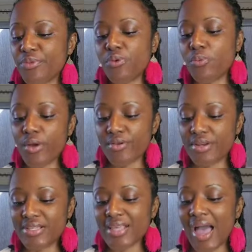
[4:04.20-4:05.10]
through the
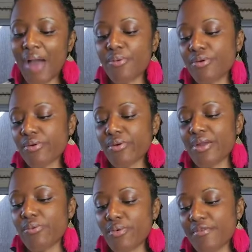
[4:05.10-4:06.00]
wilderness. I will
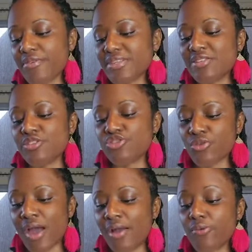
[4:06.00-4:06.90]
create rivers in the
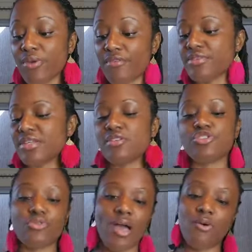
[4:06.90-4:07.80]
dry rivers in the
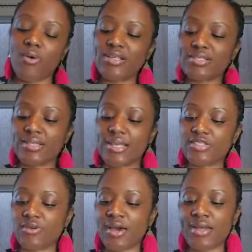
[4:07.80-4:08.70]
dry
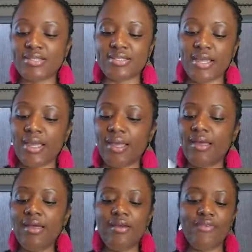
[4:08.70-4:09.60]
wasteland. So God is saying,
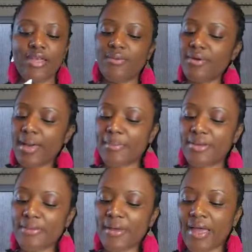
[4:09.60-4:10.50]
forget what
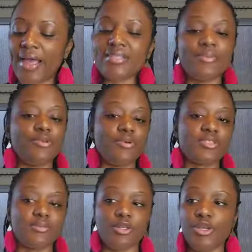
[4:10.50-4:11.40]
happened in the past. I'm doing
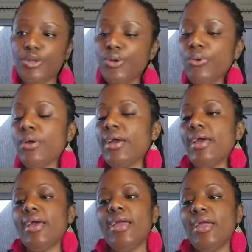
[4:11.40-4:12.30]
something new.
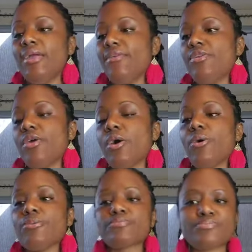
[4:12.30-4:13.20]
And even
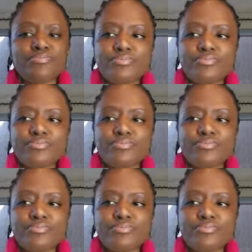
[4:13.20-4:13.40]
though